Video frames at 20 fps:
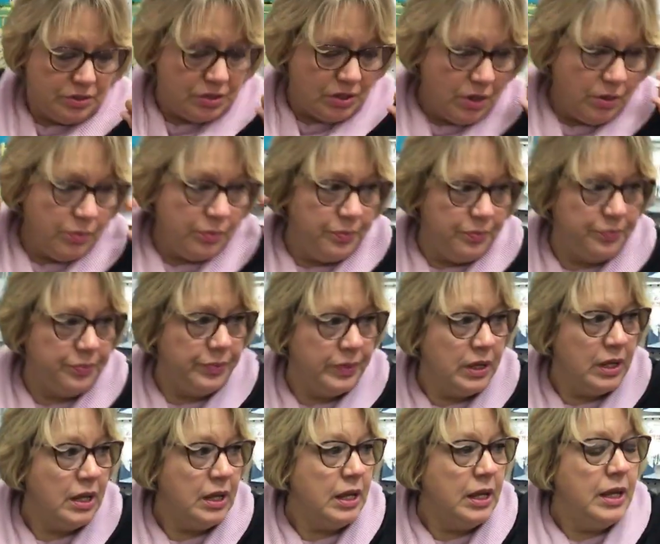So,
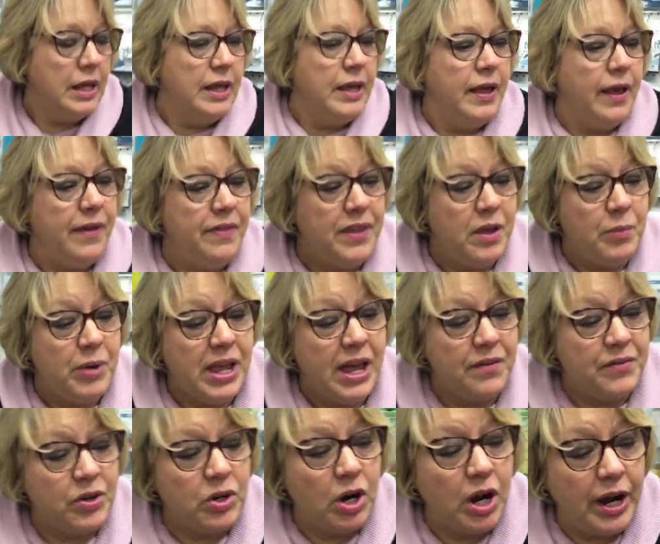And then we
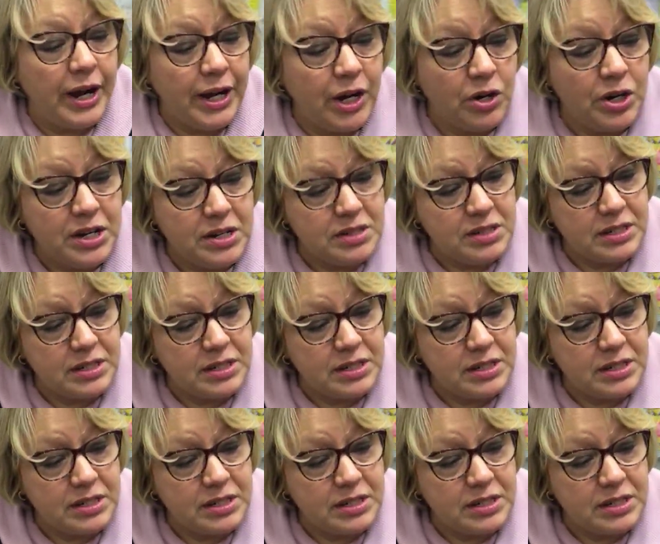have our ironing